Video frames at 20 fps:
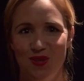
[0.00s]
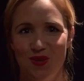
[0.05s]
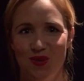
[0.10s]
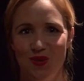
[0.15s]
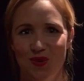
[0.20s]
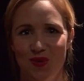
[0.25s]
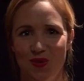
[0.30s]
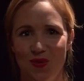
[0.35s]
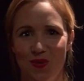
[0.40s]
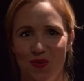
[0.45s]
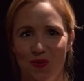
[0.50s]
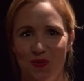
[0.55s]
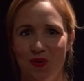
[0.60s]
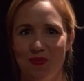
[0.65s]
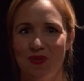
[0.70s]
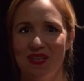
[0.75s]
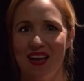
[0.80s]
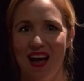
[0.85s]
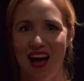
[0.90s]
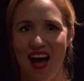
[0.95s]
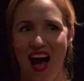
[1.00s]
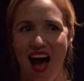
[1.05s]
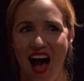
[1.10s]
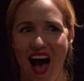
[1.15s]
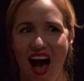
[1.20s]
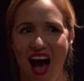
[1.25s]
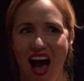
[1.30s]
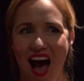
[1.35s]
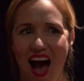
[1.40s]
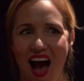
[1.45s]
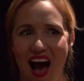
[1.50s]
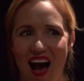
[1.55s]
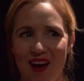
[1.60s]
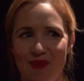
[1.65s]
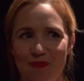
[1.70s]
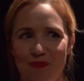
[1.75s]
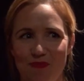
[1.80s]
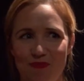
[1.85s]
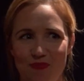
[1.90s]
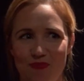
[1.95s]
two women. I
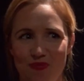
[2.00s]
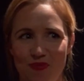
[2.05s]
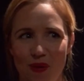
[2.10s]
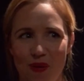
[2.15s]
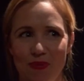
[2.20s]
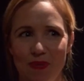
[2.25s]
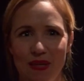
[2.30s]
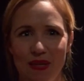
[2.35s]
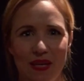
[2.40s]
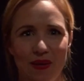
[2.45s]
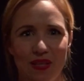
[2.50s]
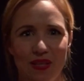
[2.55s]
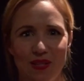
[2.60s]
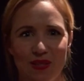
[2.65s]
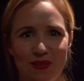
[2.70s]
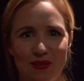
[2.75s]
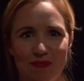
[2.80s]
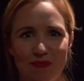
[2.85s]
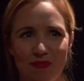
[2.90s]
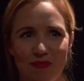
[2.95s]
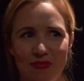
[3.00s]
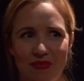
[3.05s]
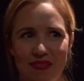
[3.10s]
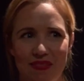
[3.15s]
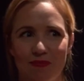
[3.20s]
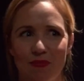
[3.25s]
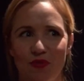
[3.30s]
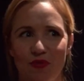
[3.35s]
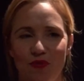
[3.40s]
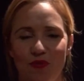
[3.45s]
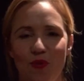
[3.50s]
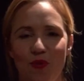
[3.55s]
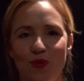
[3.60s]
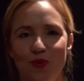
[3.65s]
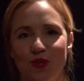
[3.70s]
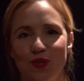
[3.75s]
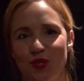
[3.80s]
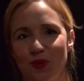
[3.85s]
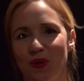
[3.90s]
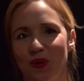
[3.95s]
probably, before
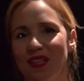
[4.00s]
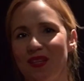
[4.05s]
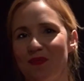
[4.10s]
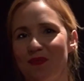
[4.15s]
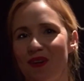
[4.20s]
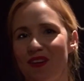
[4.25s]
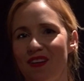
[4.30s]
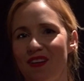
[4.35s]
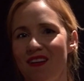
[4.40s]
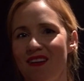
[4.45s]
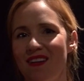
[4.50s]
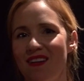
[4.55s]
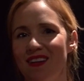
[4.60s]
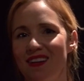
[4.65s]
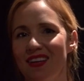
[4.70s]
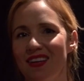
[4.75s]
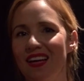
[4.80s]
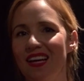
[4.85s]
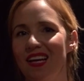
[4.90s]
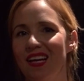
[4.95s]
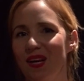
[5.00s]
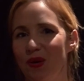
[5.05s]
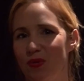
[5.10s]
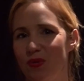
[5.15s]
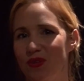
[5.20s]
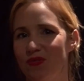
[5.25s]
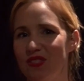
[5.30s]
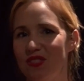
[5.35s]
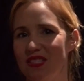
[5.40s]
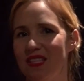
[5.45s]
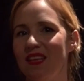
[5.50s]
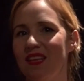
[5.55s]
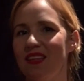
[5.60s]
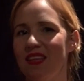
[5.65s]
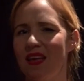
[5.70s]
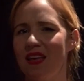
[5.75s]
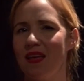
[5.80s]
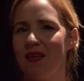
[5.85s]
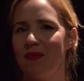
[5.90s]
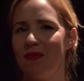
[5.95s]
doing the monologue, would have seen
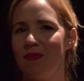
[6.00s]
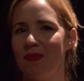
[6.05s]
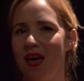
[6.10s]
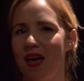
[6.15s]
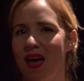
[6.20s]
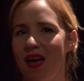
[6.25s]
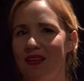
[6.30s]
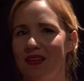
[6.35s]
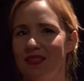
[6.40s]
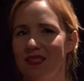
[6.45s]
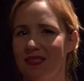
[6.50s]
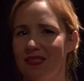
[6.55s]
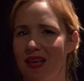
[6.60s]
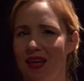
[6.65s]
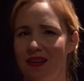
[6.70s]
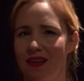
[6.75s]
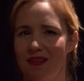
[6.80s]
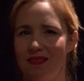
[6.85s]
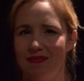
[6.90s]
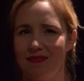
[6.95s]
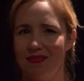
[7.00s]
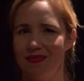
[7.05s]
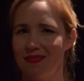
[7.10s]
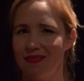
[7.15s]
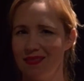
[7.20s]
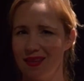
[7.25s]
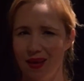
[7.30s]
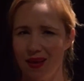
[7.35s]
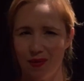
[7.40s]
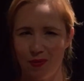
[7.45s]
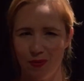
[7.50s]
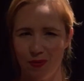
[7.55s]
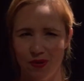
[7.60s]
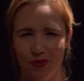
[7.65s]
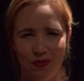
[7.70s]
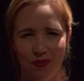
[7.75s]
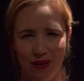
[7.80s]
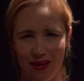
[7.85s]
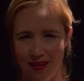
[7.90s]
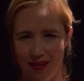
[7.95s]
them and decided they
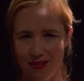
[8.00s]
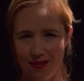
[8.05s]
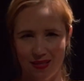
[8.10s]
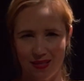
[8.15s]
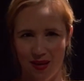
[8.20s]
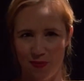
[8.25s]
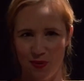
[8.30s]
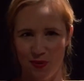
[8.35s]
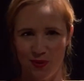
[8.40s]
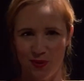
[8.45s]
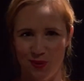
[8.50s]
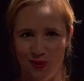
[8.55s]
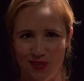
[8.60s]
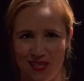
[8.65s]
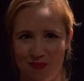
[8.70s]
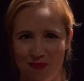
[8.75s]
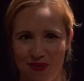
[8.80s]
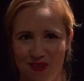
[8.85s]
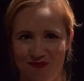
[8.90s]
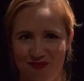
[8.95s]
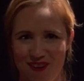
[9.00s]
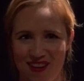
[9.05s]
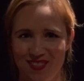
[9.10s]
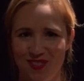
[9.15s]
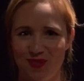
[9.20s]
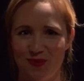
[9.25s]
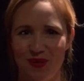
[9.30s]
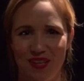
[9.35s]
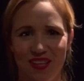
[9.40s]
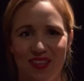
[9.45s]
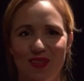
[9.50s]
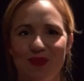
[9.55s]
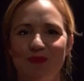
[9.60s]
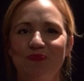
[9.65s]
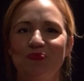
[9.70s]
weren't really the type of girls I'd be friends with.